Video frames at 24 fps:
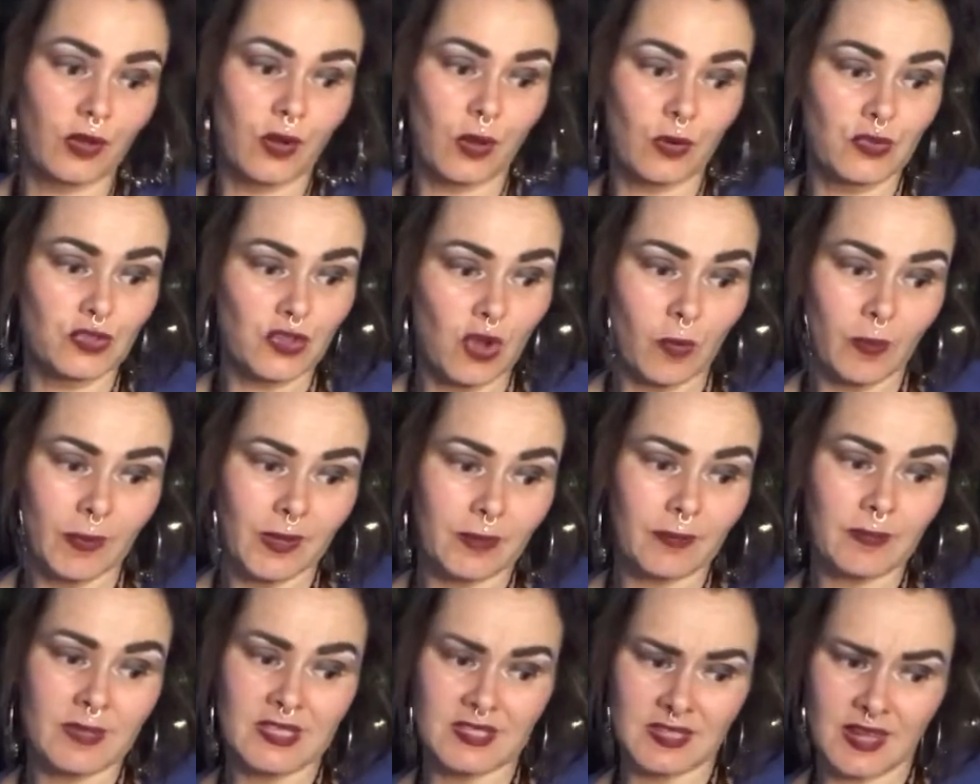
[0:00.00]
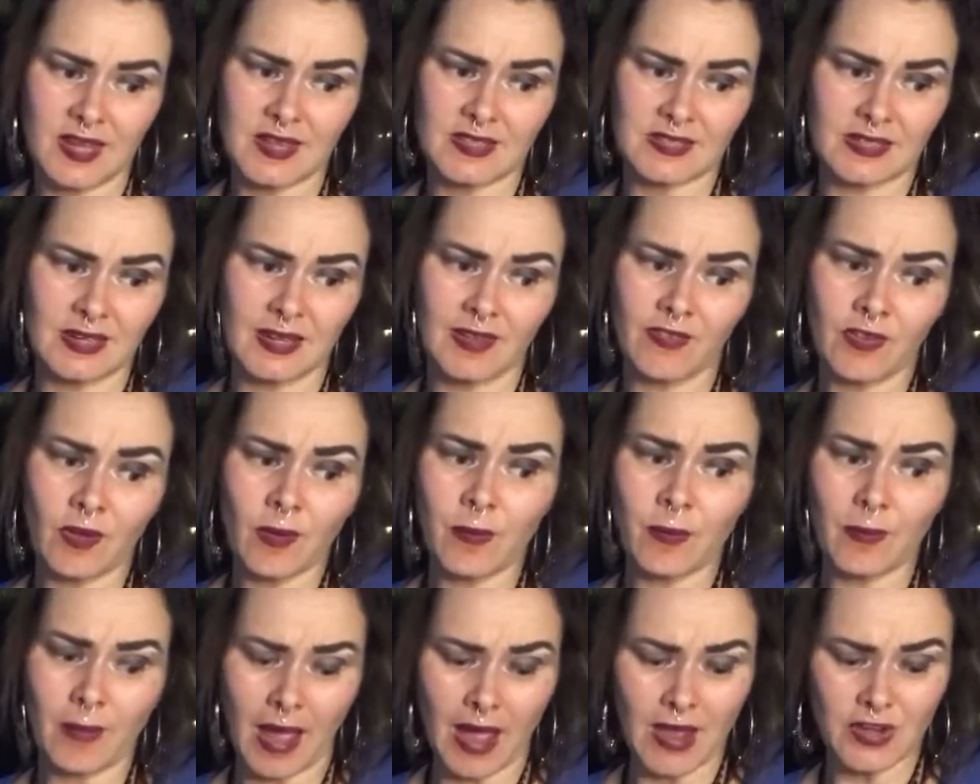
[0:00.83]
don't make mistakes. And
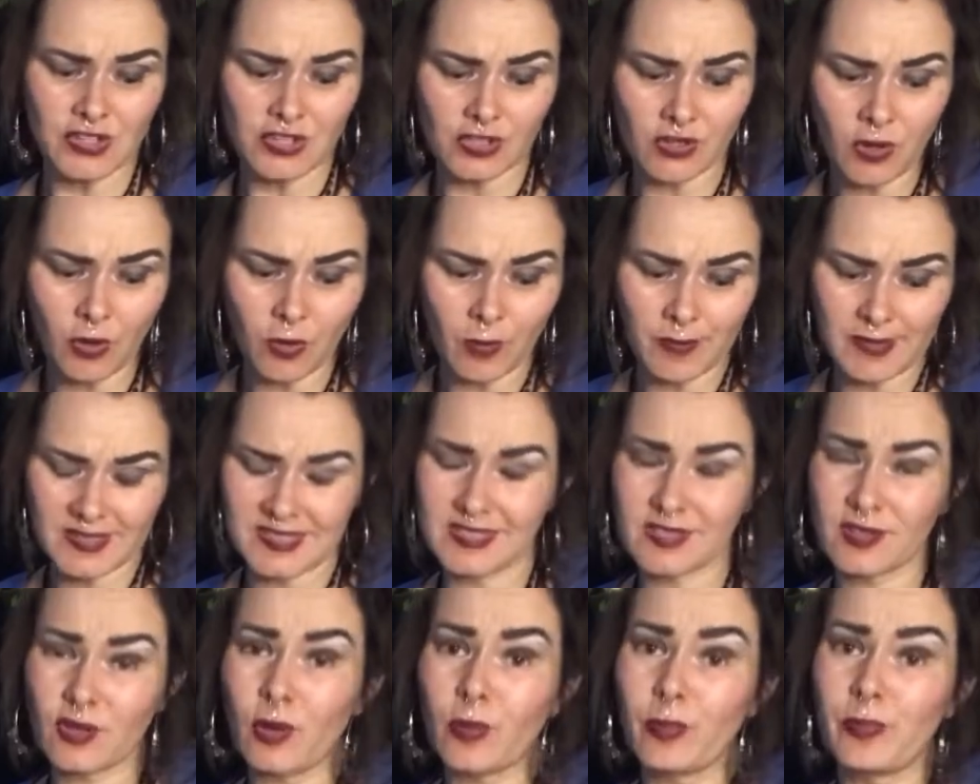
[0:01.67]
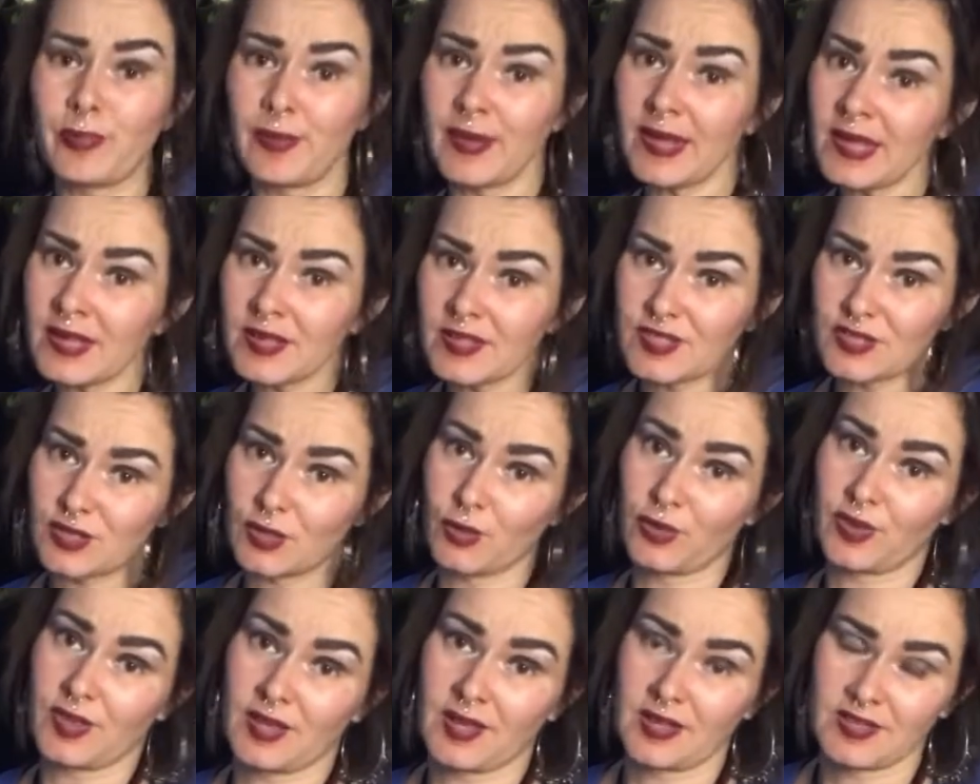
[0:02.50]
even magical mystical beings do
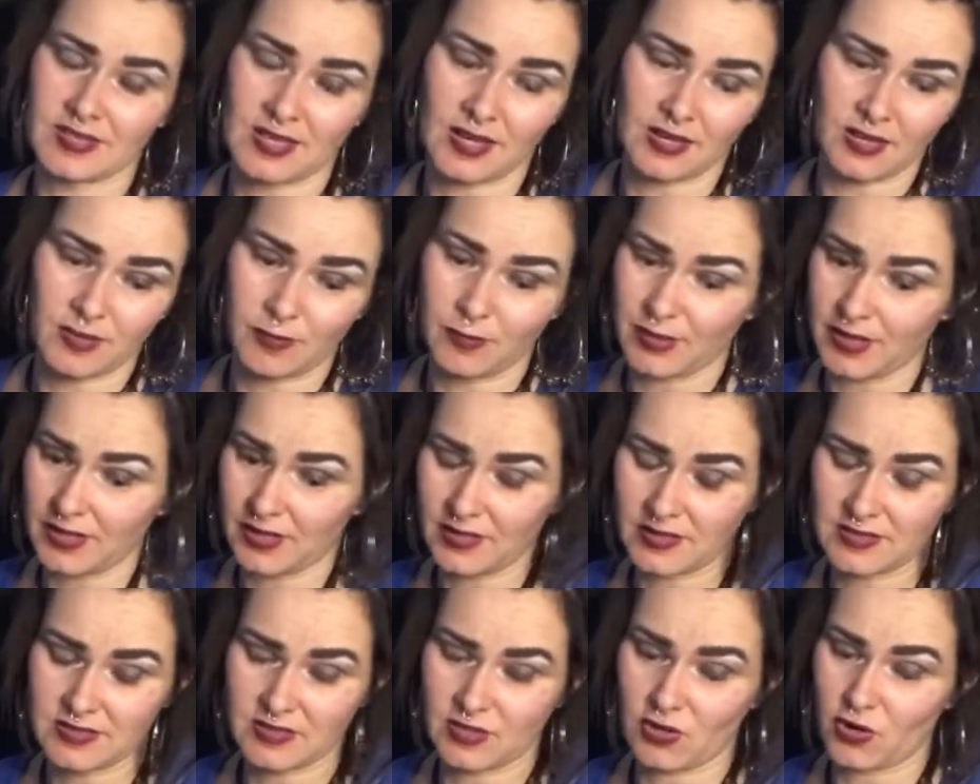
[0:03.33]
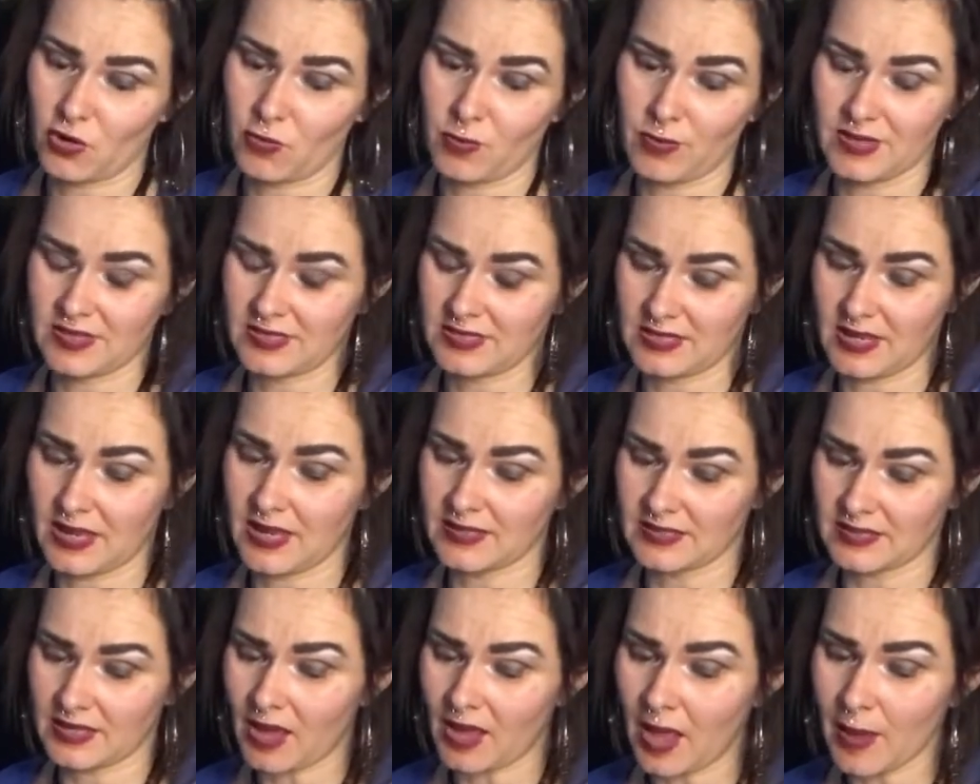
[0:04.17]
things that can be considered mistakes.
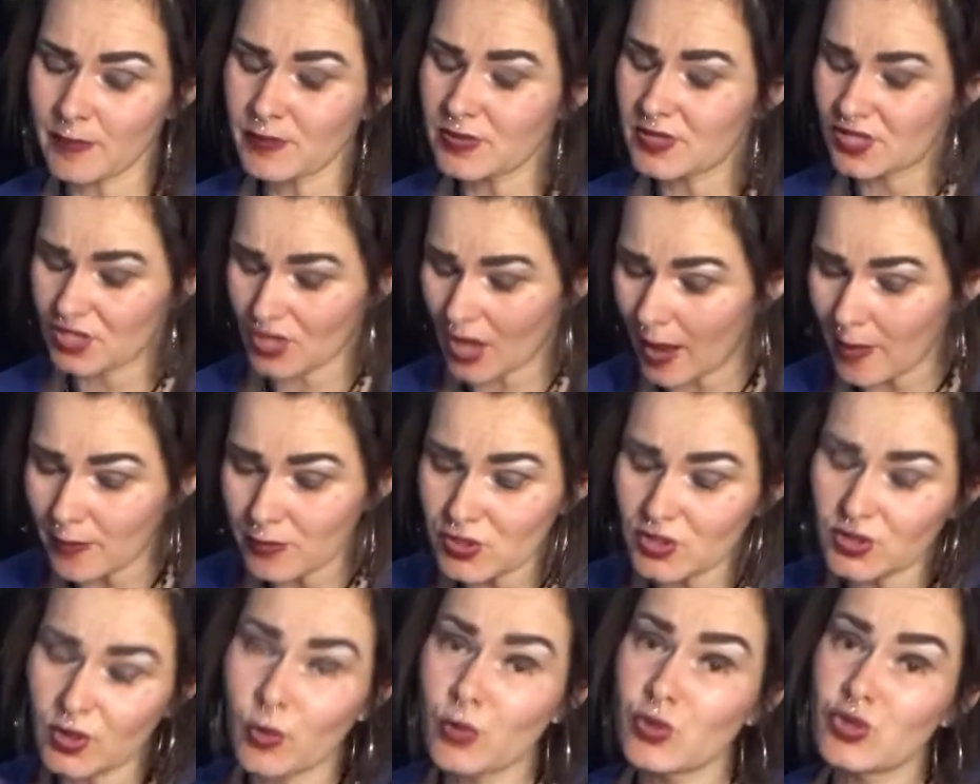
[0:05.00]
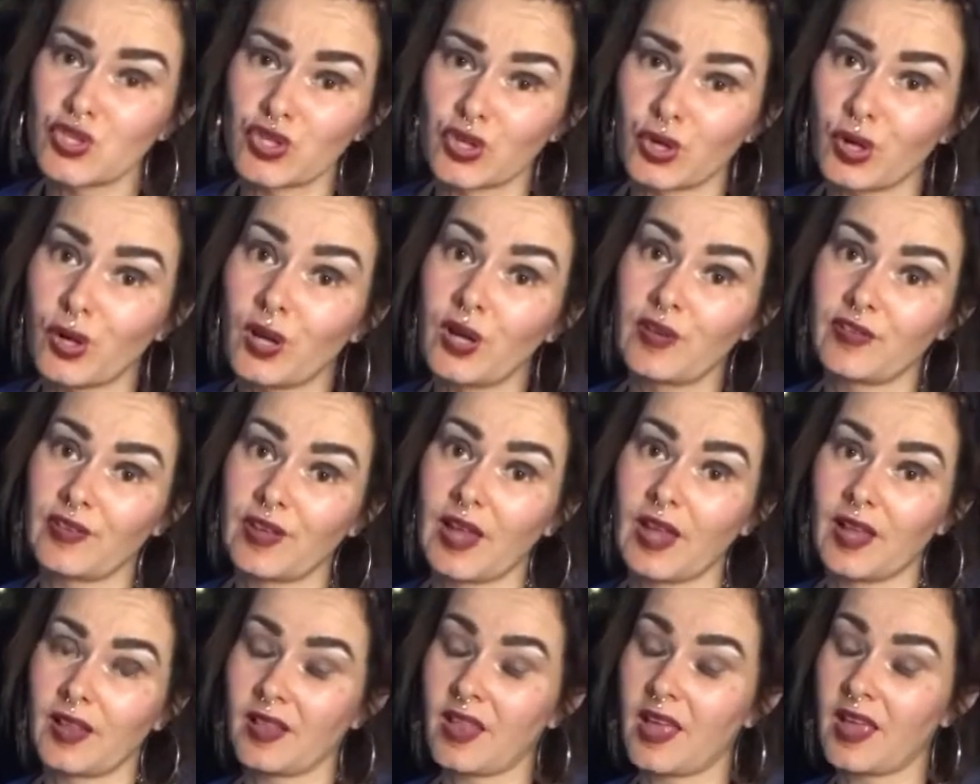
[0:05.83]
Like, I'm so sure of
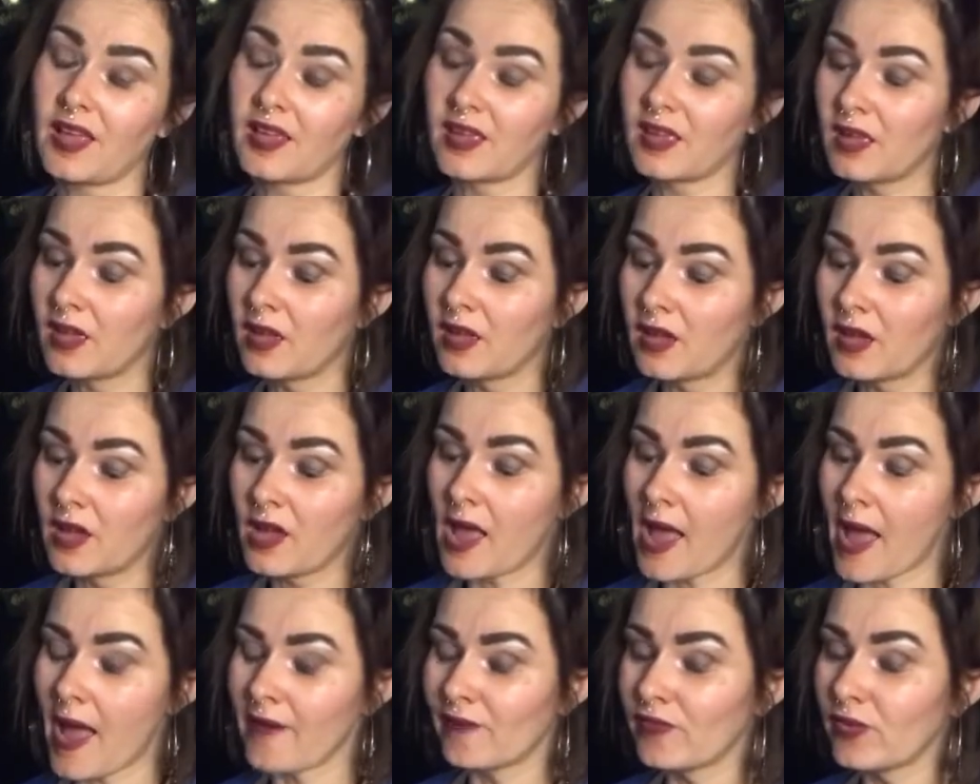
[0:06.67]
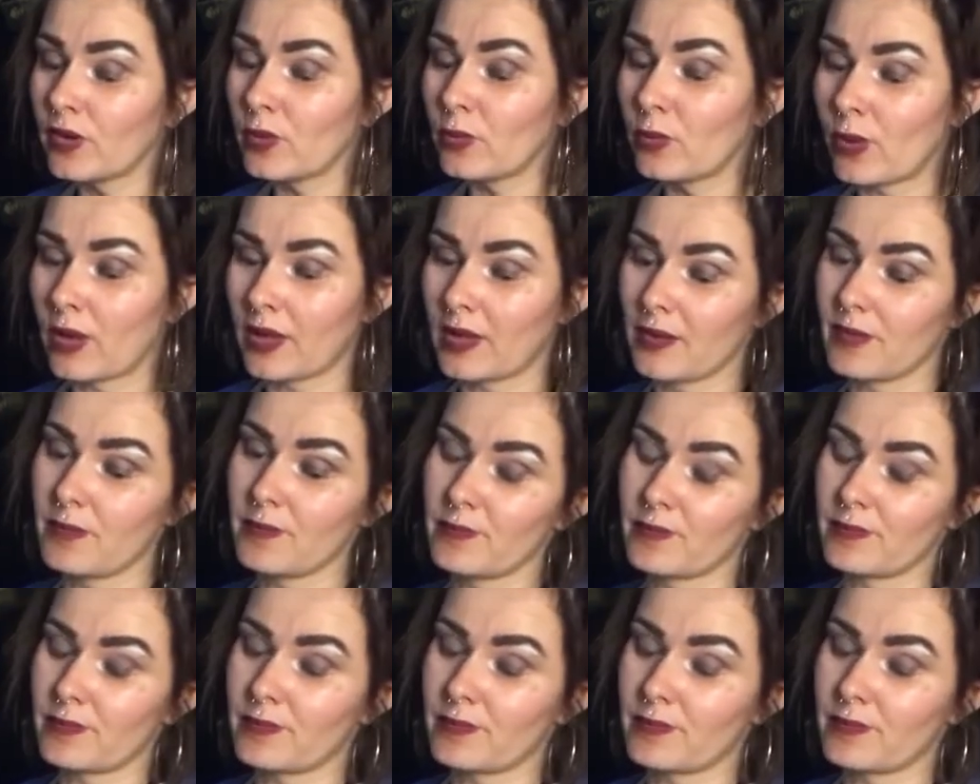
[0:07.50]
it. Like, everyone